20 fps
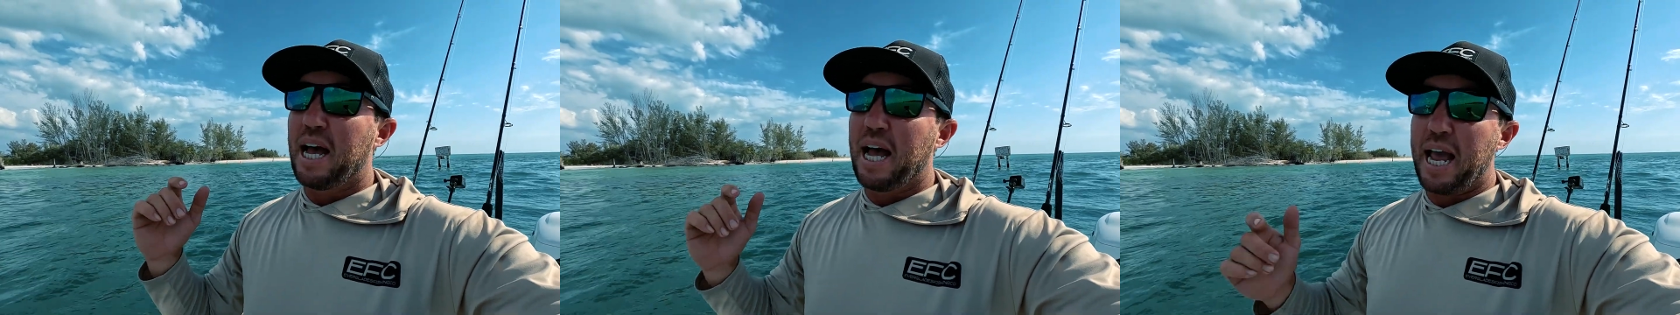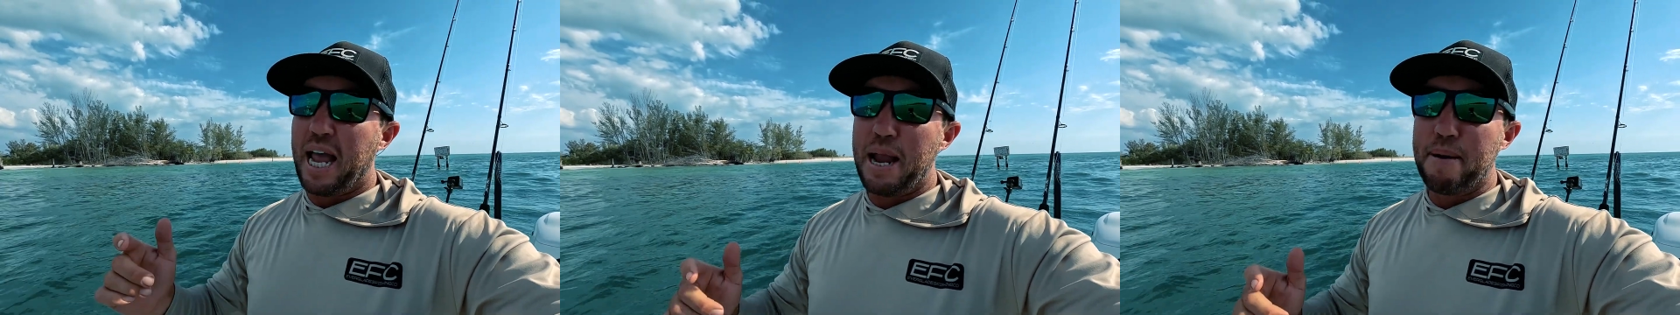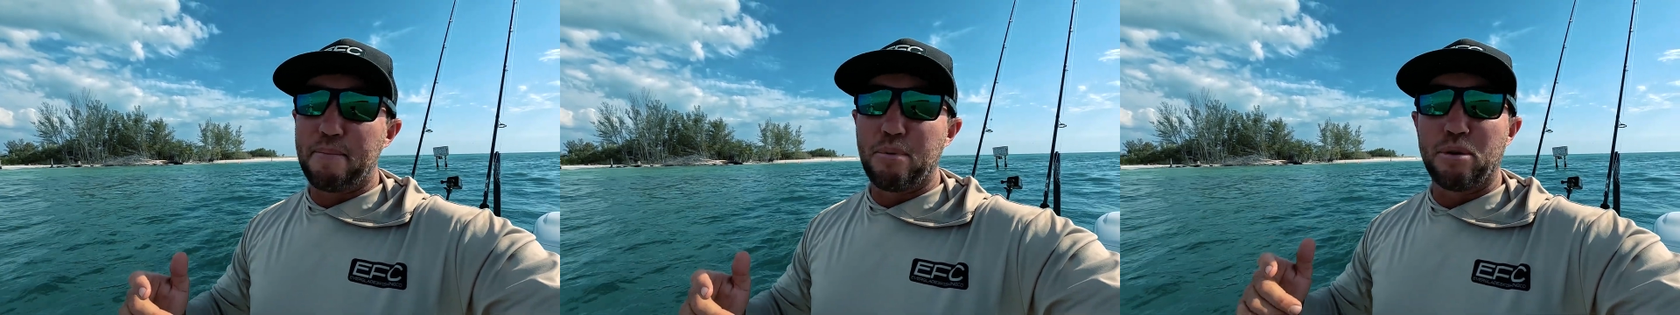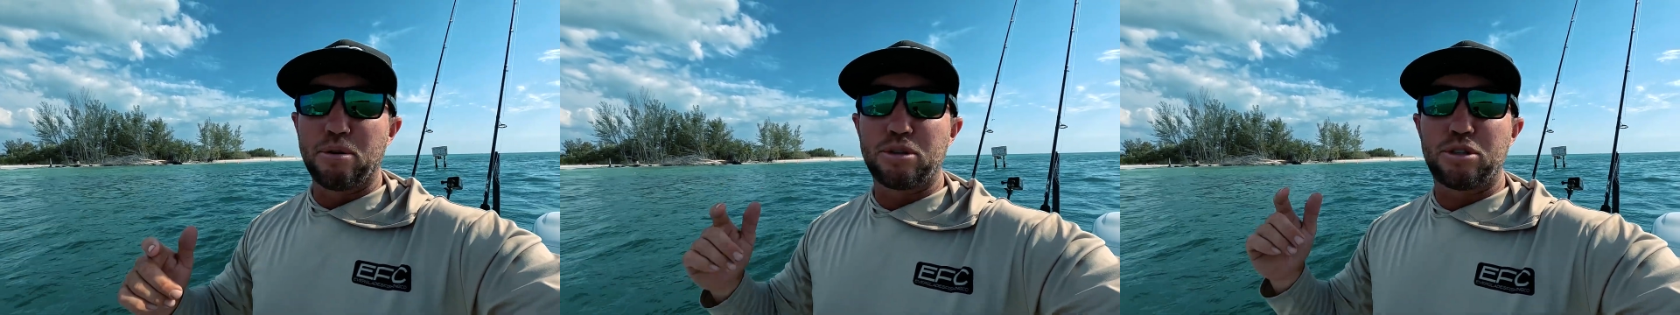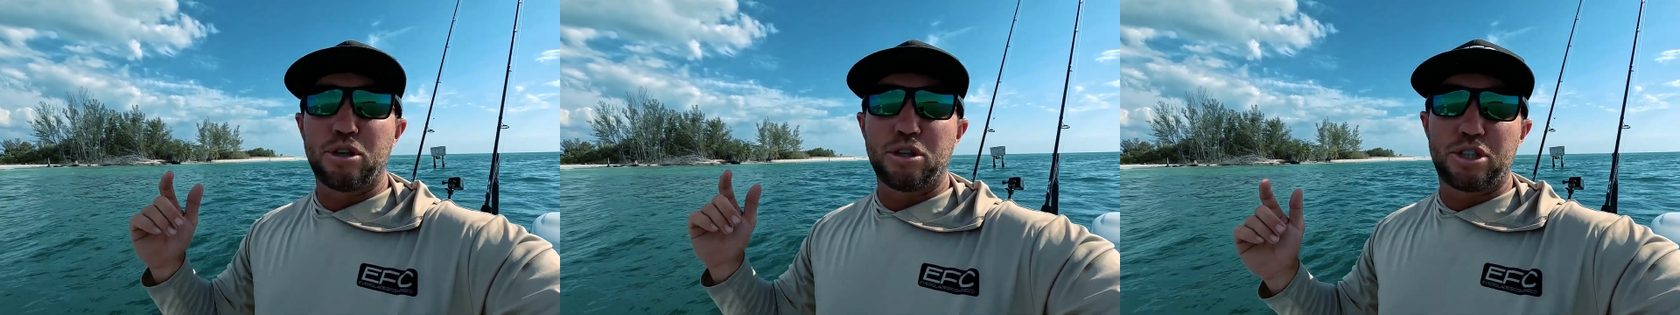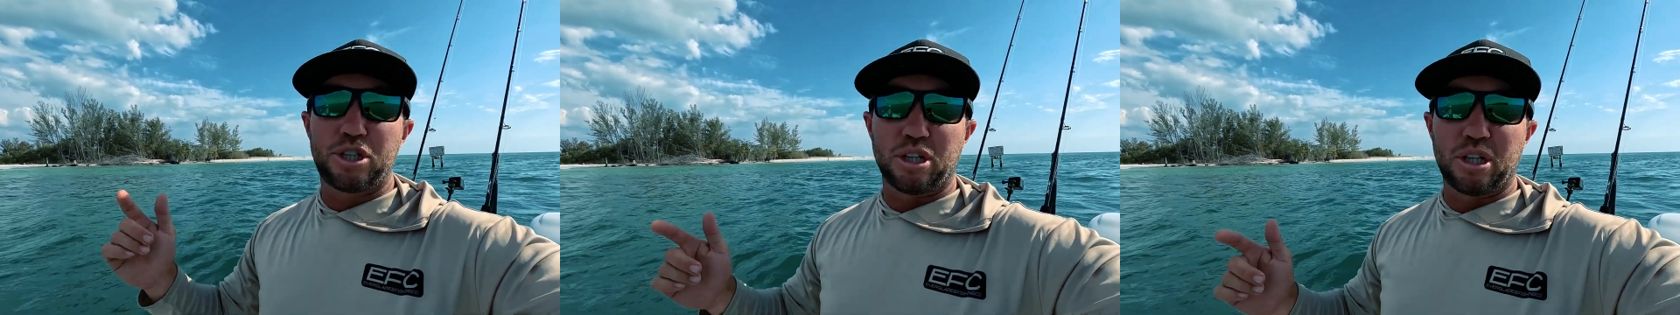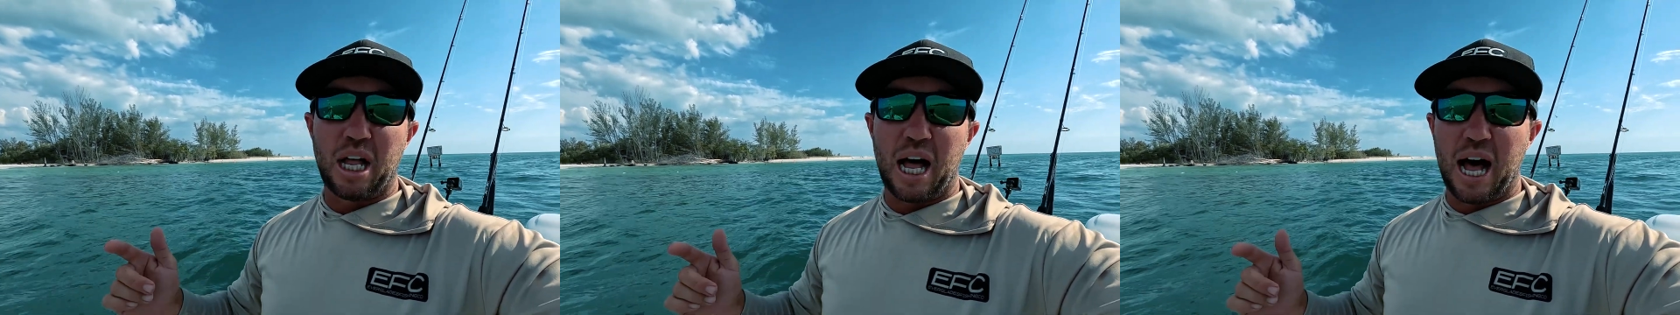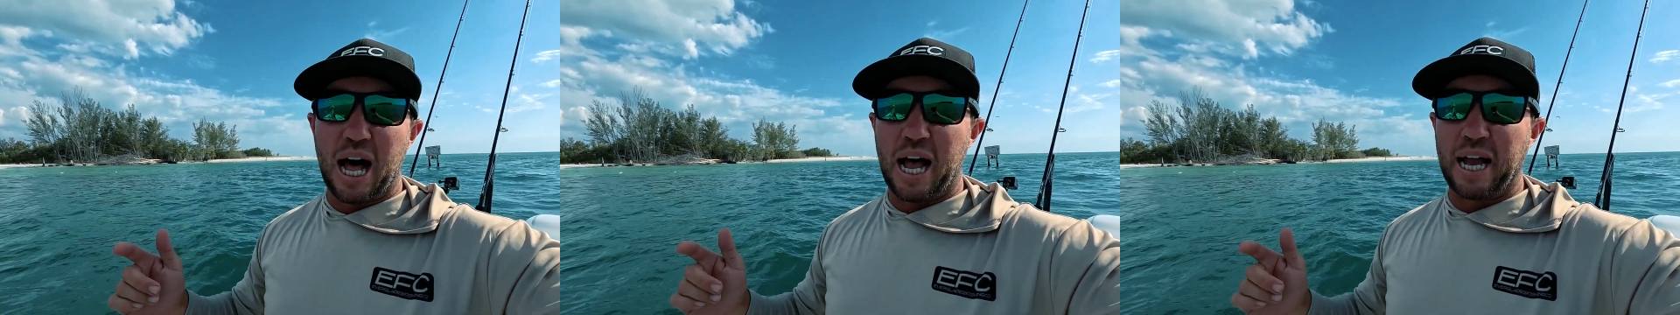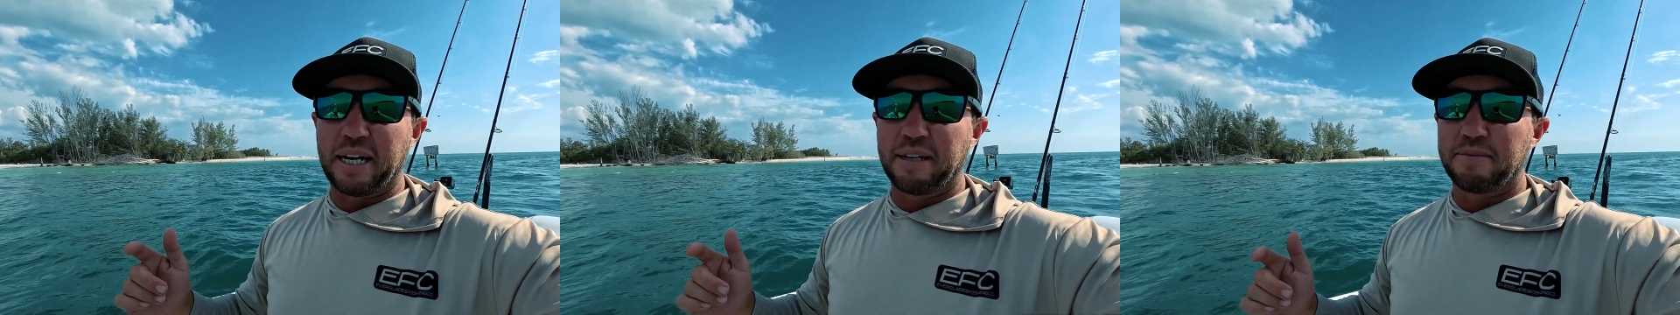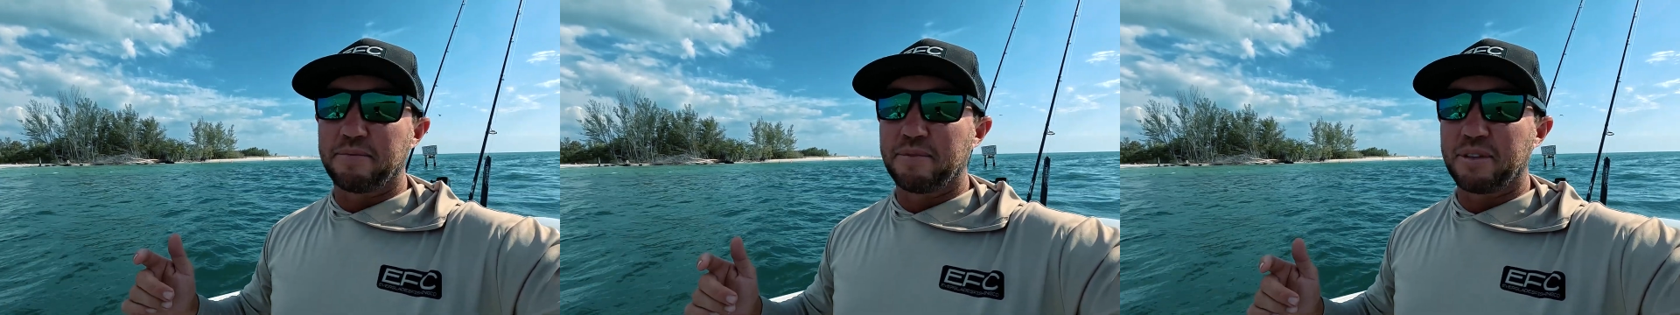April to
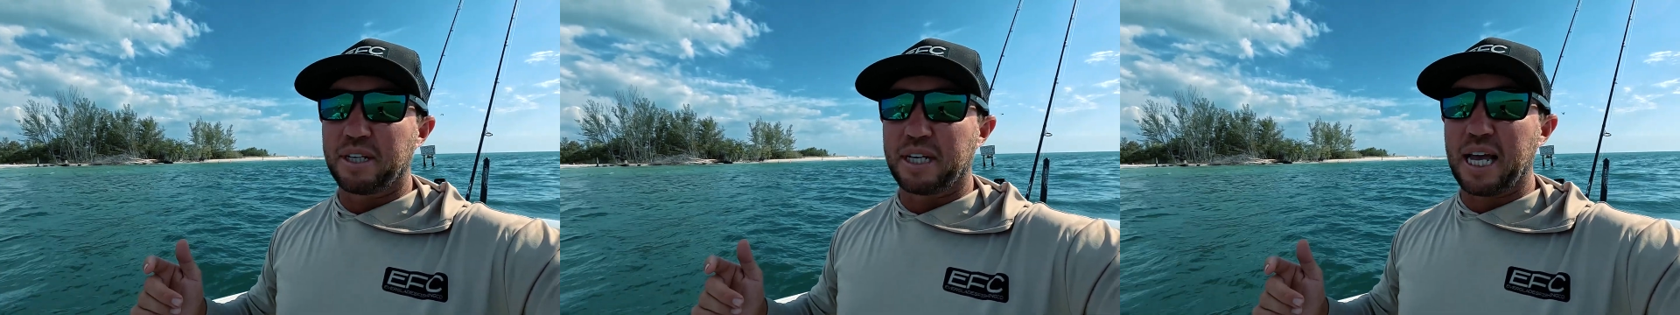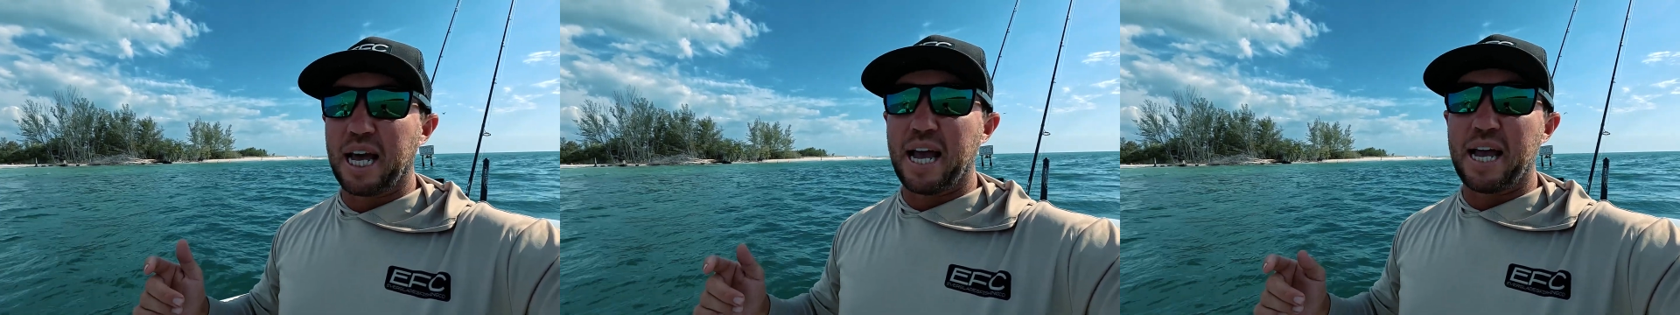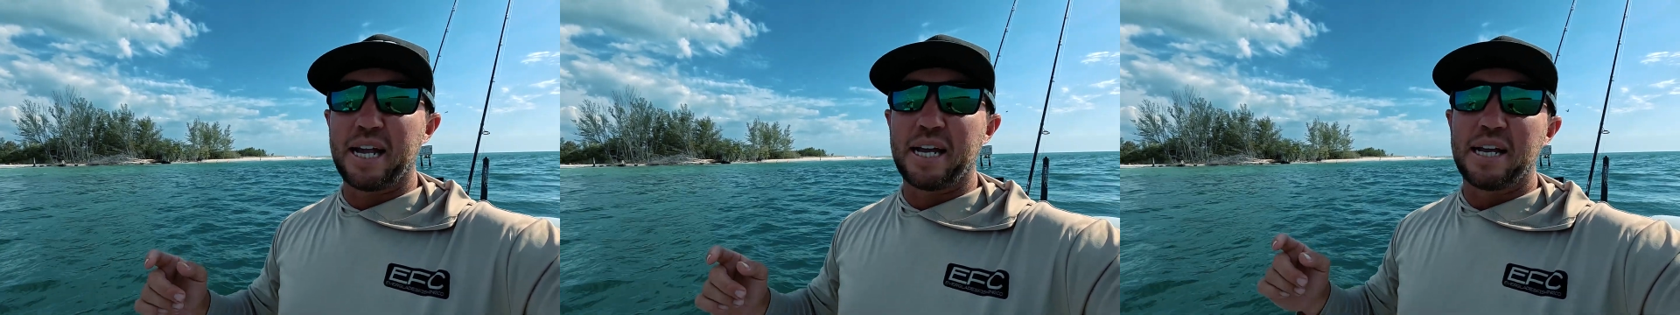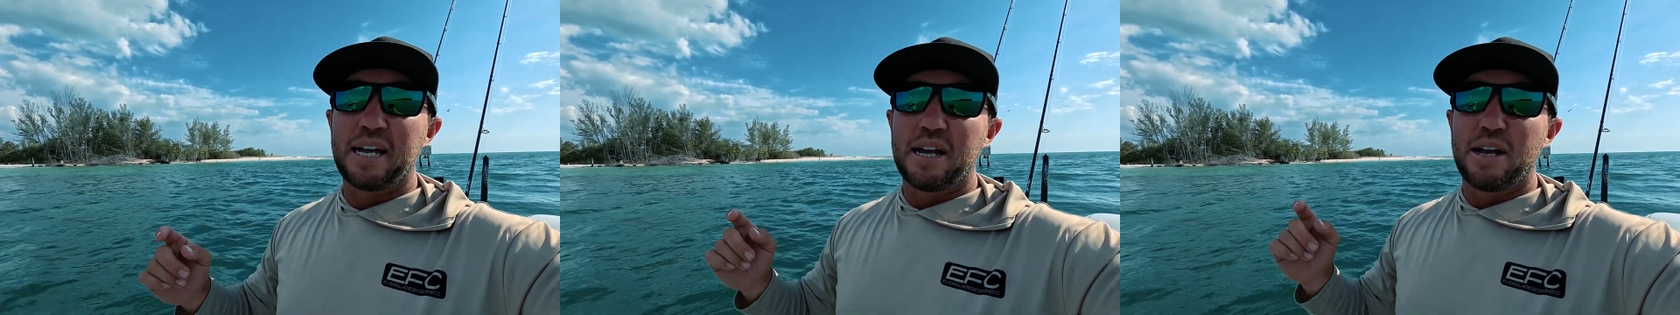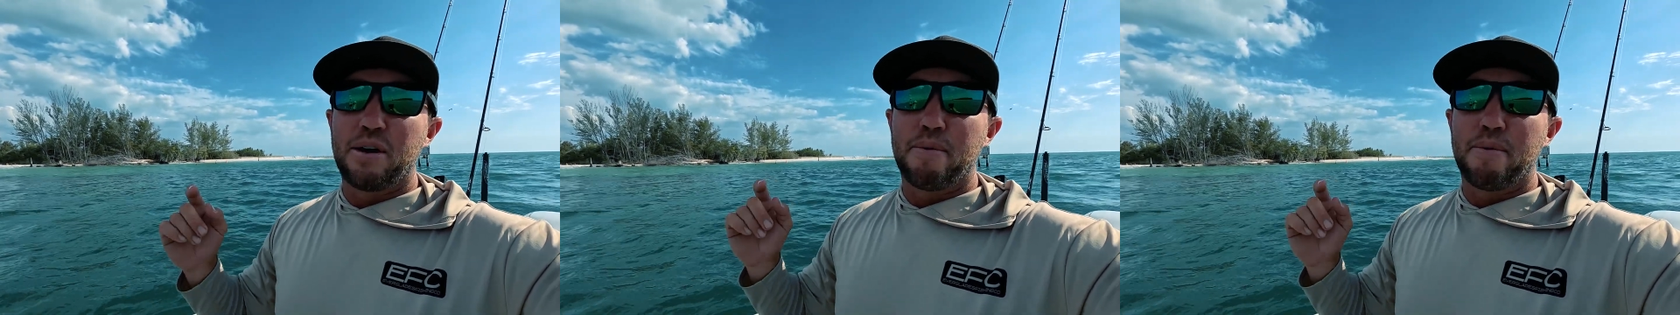July, okay?